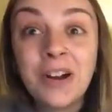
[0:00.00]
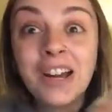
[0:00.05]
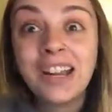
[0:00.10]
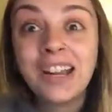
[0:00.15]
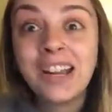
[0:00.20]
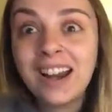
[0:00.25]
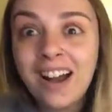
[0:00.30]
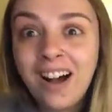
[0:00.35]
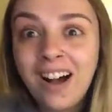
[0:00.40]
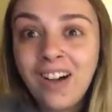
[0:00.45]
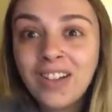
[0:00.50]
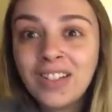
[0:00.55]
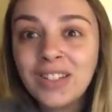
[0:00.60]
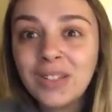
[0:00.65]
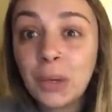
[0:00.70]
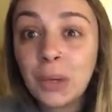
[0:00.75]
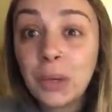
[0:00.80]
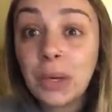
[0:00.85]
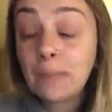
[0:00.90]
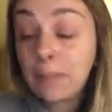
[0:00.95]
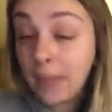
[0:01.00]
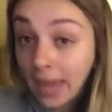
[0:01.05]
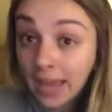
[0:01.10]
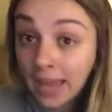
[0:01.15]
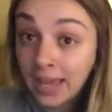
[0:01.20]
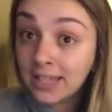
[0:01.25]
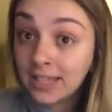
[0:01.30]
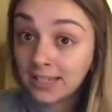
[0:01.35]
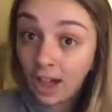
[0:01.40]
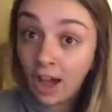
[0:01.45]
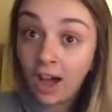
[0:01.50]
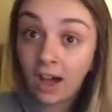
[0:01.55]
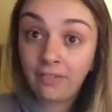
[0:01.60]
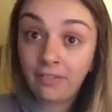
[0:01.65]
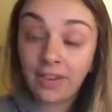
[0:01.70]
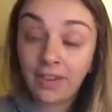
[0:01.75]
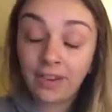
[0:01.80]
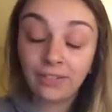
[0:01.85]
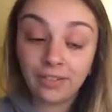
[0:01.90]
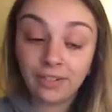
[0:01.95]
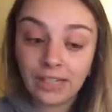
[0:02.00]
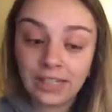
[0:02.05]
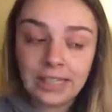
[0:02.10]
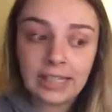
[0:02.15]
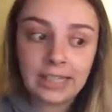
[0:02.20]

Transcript: you know? So it pays off. It really